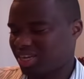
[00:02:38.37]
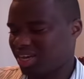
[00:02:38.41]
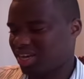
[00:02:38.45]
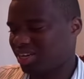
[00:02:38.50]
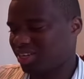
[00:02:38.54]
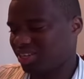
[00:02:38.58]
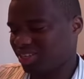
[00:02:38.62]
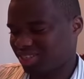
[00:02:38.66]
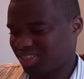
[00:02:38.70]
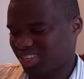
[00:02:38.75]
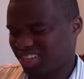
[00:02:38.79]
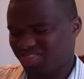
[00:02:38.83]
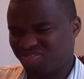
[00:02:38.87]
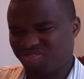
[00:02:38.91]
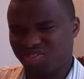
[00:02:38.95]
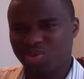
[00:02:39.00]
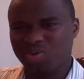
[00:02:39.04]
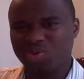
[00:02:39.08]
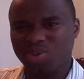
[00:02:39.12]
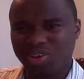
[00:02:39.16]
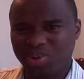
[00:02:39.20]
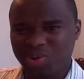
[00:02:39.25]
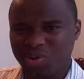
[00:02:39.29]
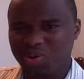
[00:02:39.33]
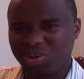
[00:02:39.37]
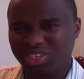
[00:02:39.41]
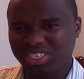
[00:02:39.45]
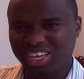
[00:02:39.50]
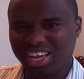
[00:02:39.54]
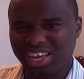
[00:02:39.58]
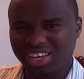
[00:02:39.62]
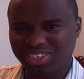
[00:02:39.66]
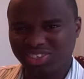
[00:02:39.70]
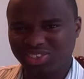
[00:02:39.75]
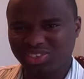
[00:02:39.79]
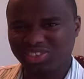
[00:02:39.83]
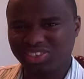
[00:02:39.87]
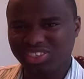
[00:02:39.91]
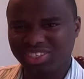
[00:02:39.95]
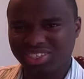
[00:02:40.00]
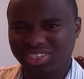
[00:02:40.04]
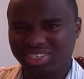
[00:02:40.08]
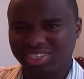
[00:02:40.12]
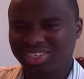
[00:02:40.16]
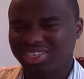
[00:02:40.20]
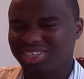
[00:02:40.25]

Like, the fluid costs extra.